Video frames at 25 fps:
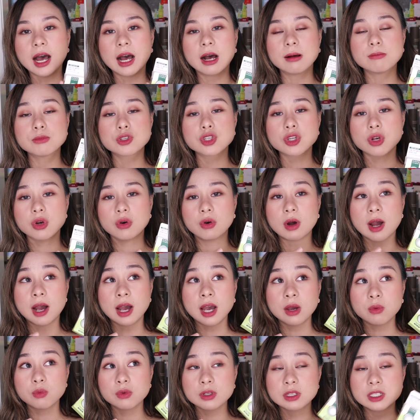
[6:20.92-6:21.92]
So
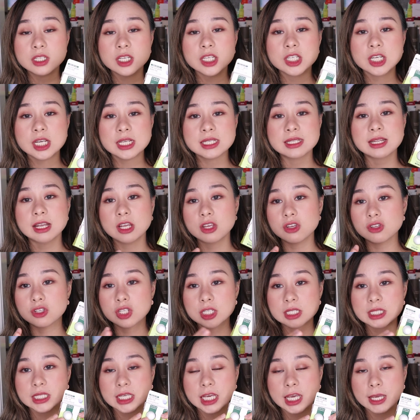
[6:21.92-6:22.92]
I would suggest that you
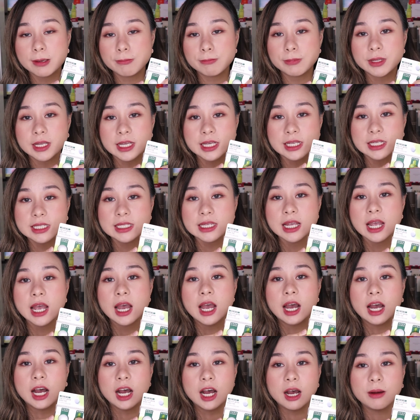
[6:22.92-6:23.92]
just keep this
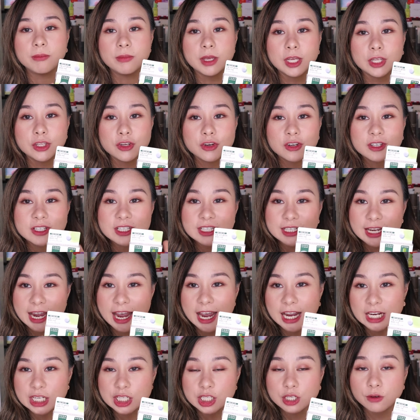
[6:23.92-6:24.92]
in your
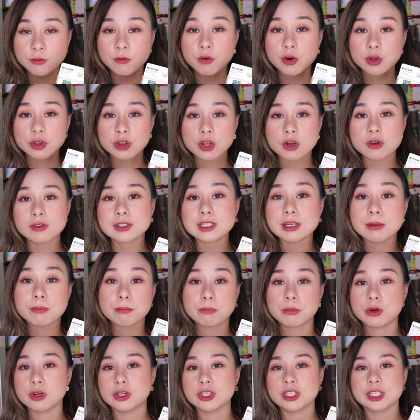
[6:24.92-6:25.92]
stash for those
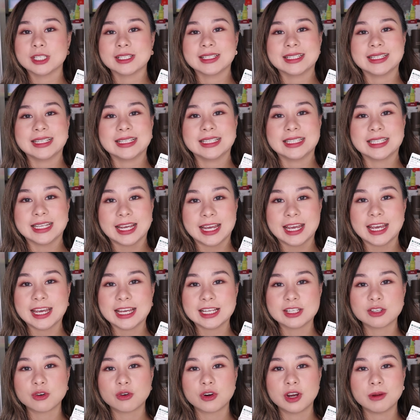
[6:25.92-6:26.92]
emergency
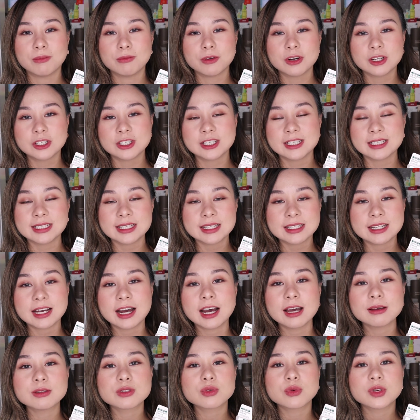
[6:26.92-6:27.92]
days or emergency
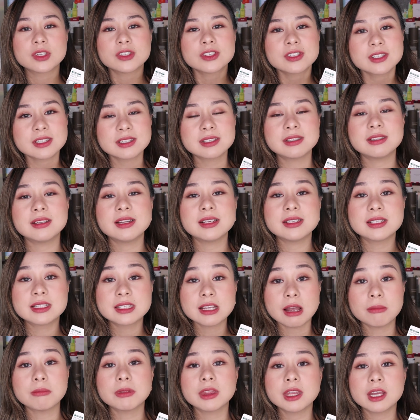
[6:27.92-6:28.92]
times when you just need
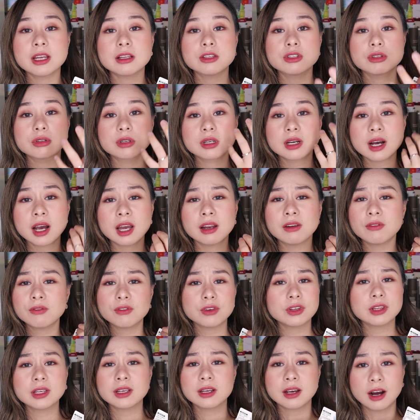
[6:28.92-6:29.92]
something to kind of
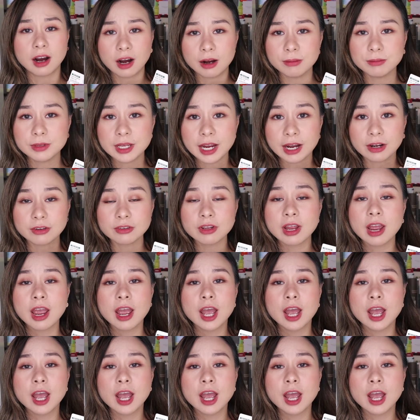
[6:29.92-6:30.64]
really calm down